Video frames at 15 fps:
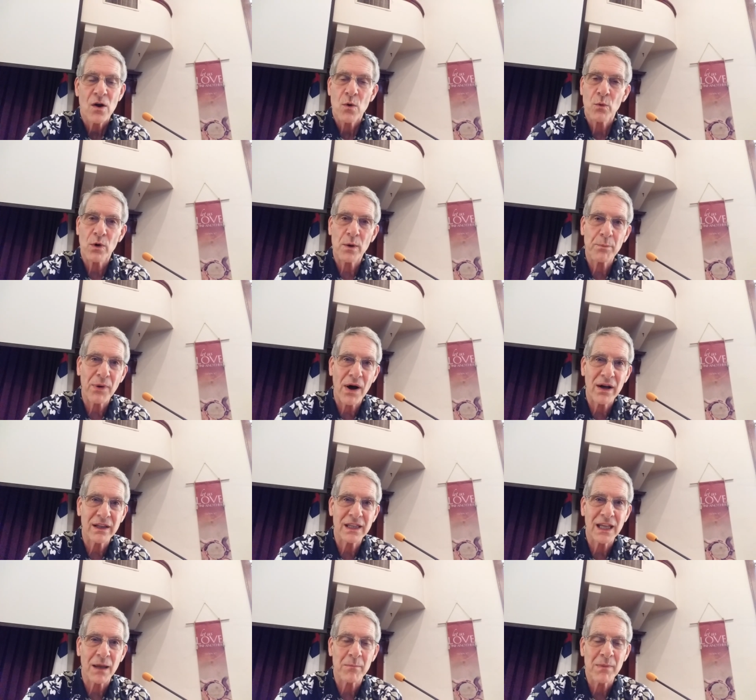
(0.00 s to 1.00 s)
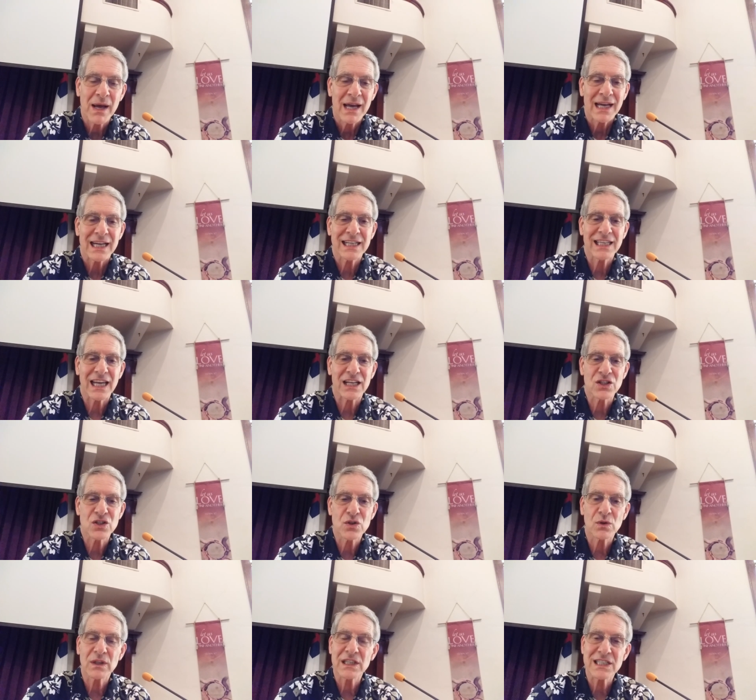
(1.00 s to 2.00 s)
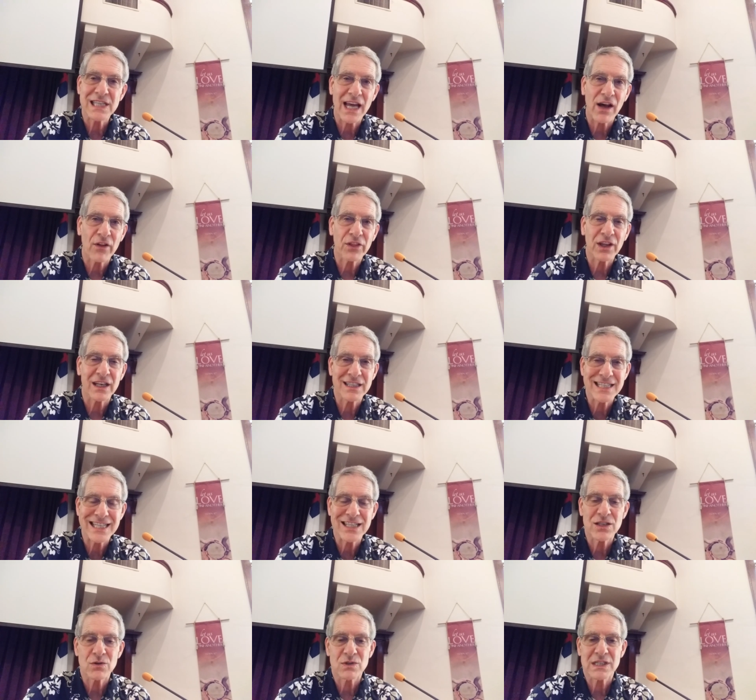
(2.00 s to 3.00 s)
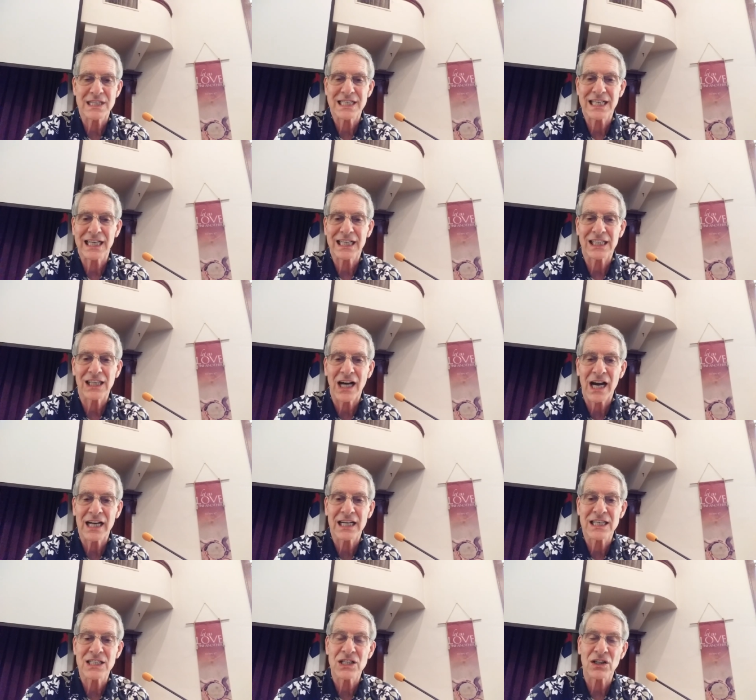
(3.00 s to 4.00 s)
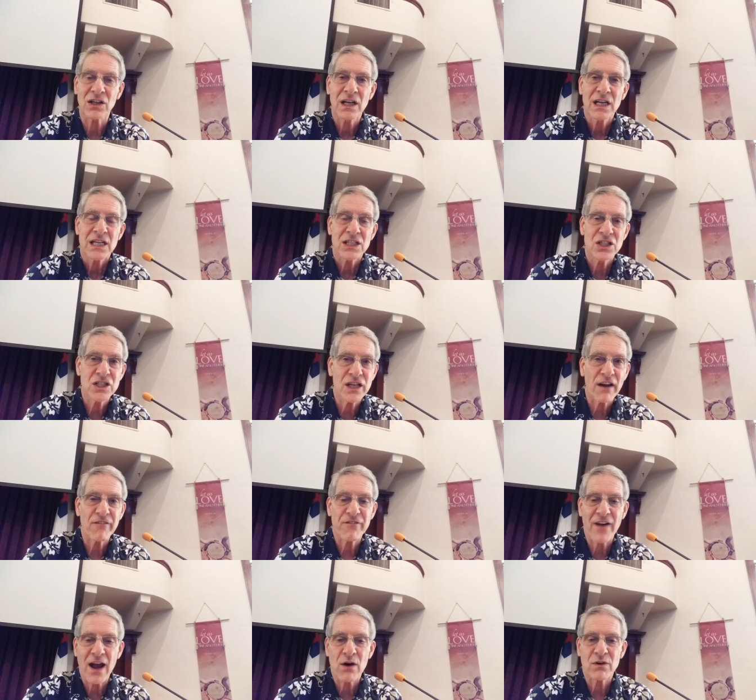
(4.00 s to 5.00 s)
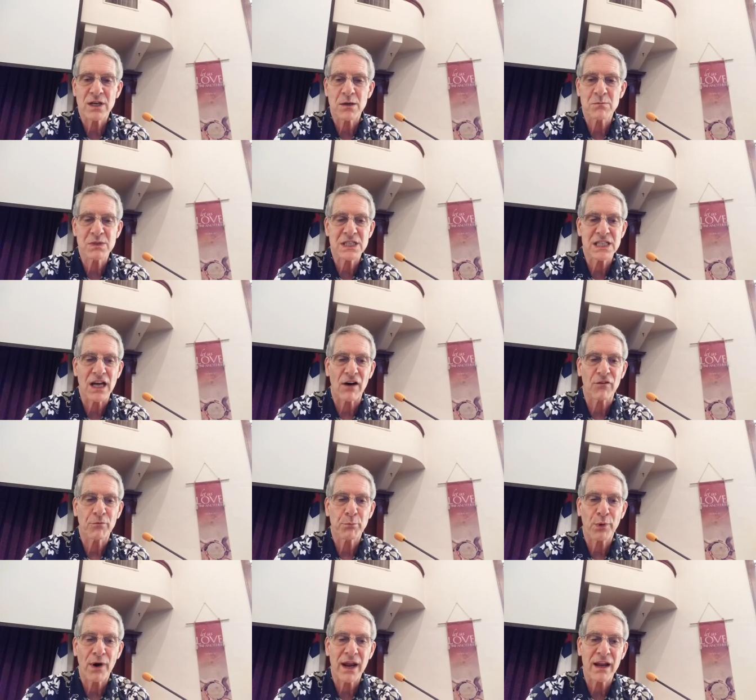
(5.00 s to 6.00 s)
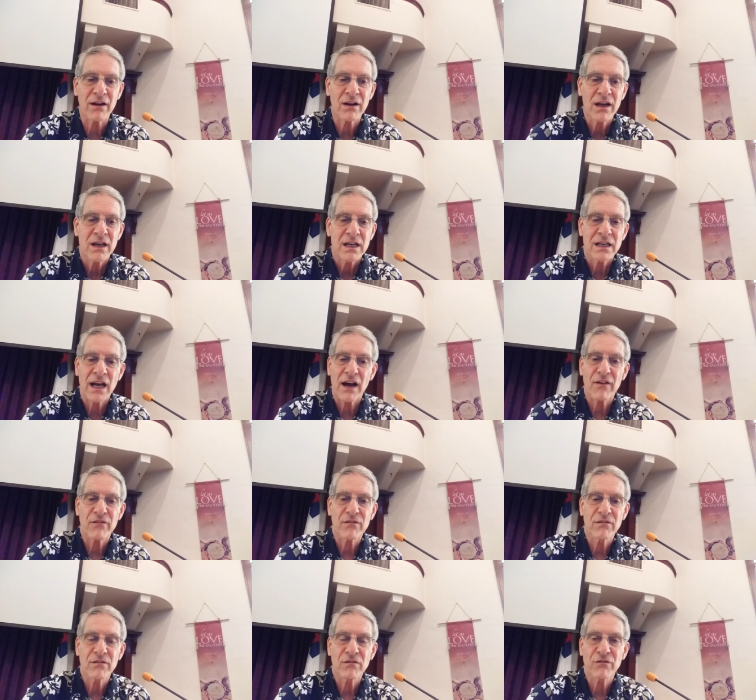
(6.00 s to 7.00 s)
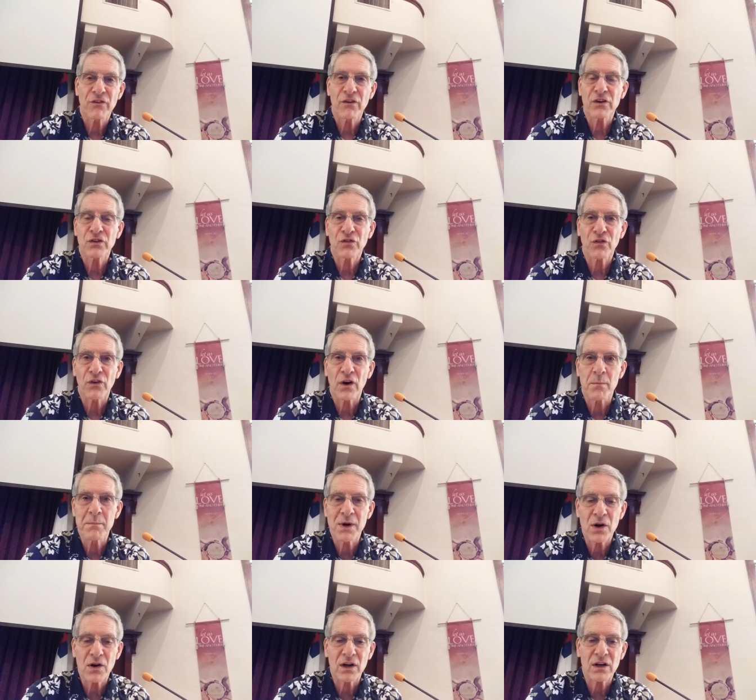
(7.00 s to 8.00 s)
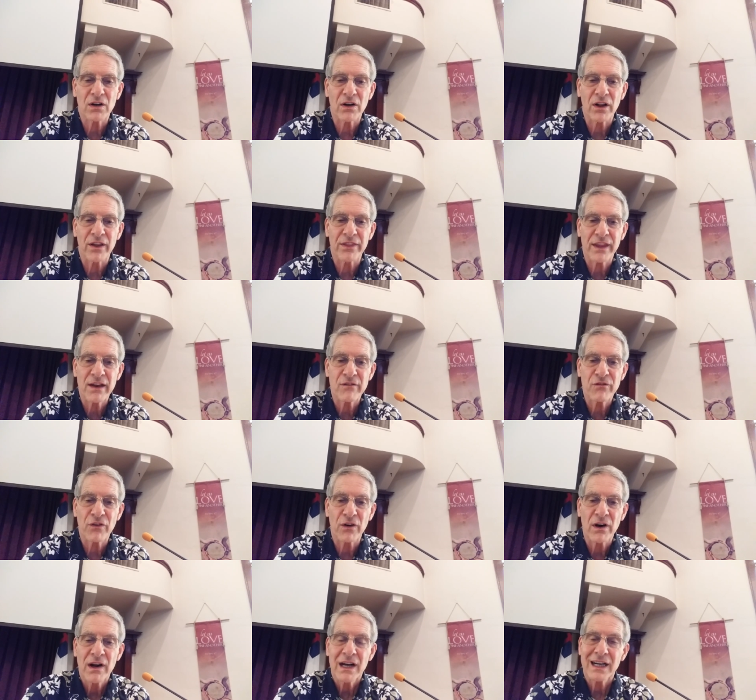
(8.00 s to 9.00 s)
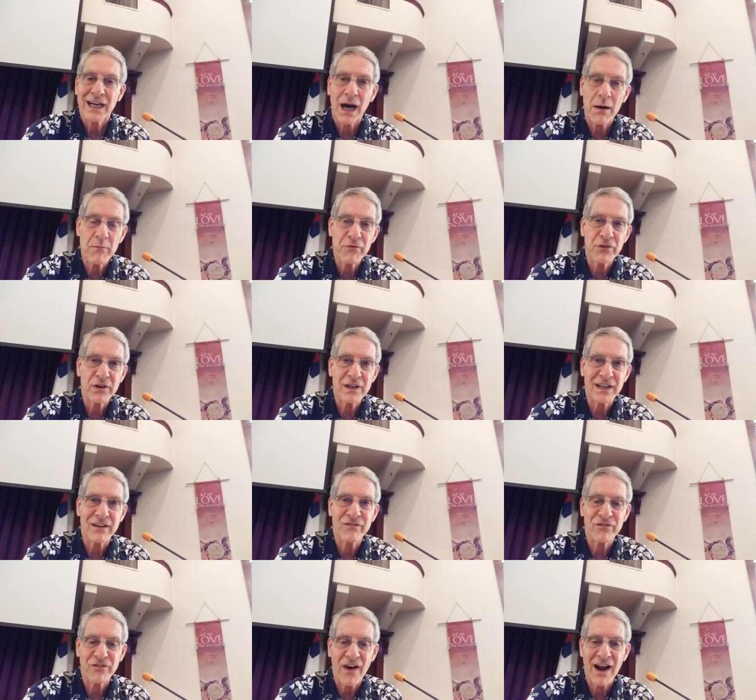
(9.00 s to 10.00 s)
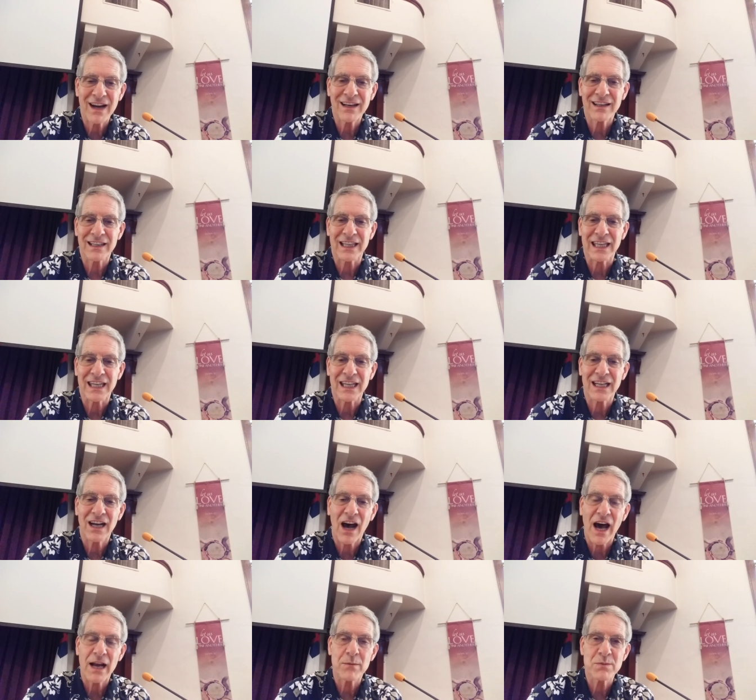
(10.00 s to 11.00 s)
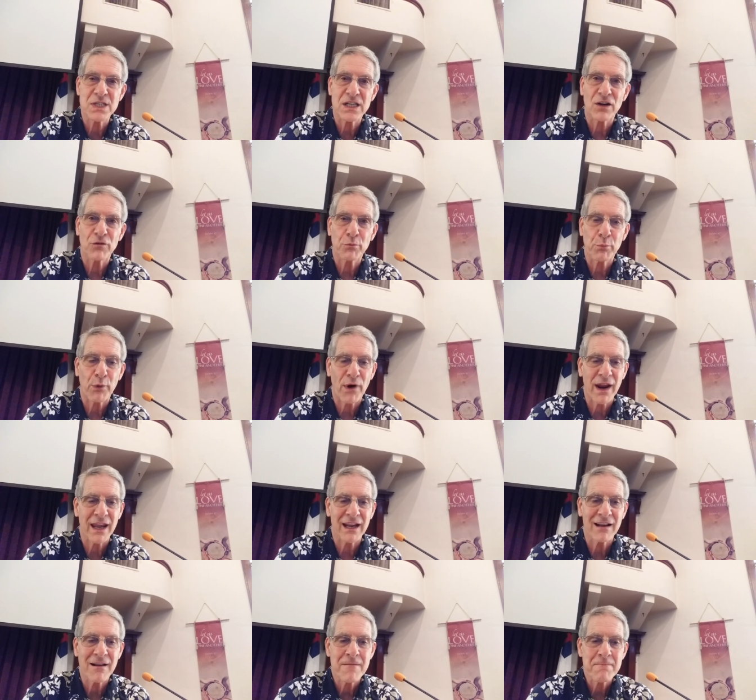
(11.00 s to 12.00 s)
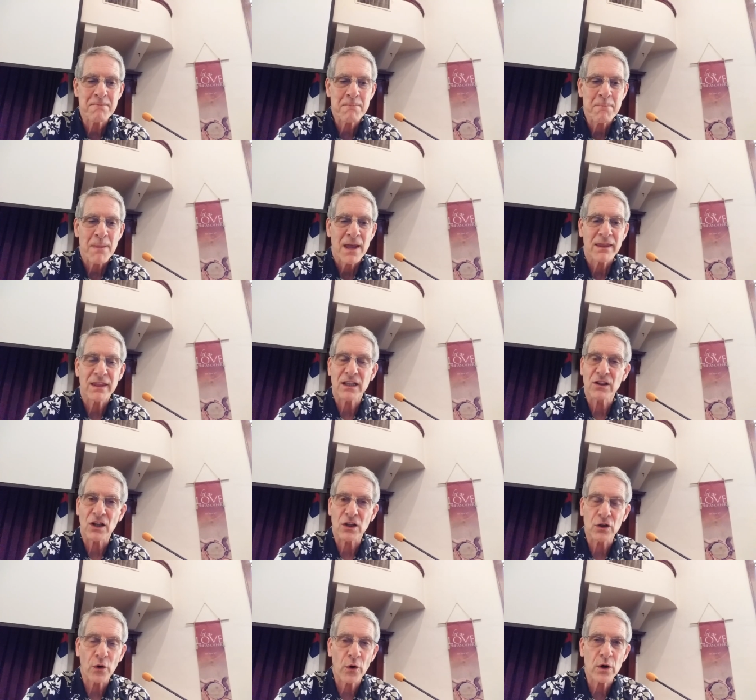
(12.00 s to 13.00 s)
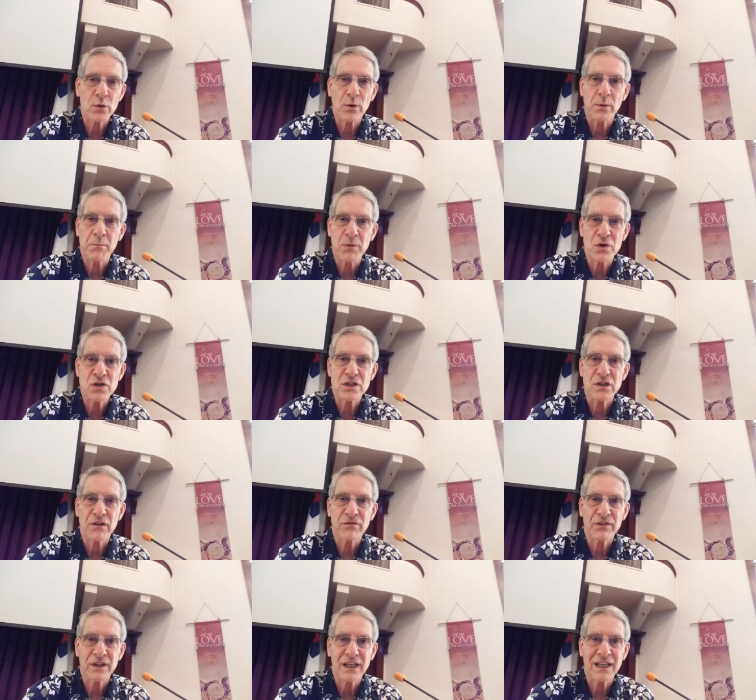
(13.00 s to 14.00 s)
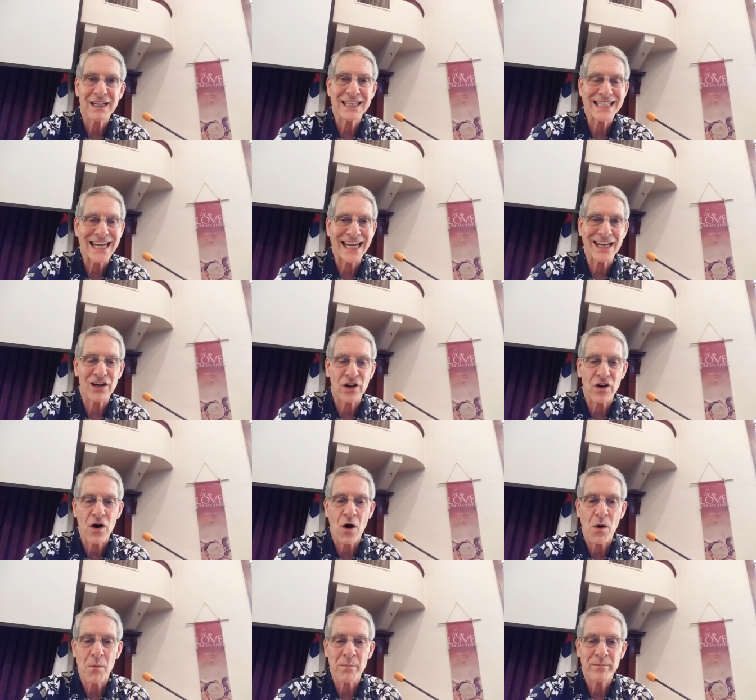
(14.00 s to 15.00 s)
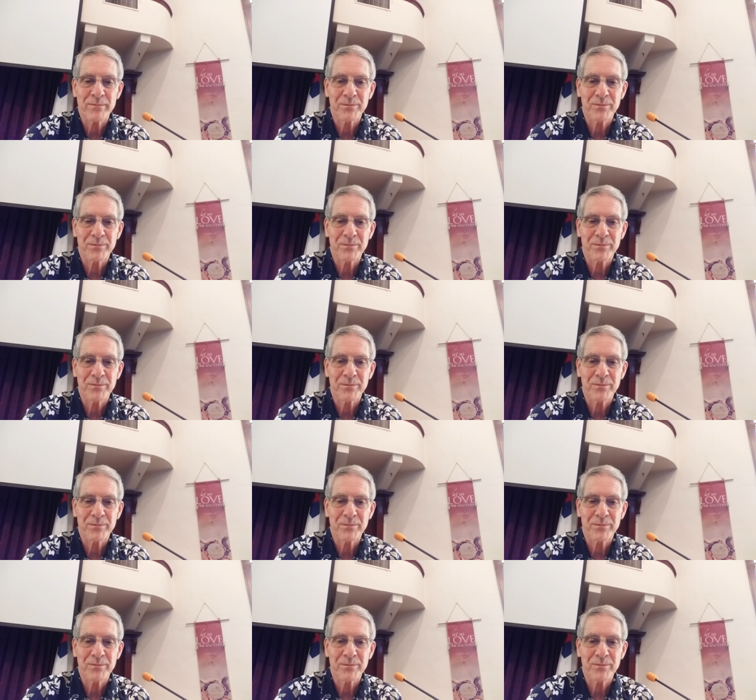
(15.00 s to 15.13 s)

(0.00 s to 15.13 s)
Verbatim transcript: were upon them. And yet Julie's health continued to decline until Jeff found himself praying not first for a miracle and then for comfort. And finally, he caught himself praying that the Lord would mercifully take her home.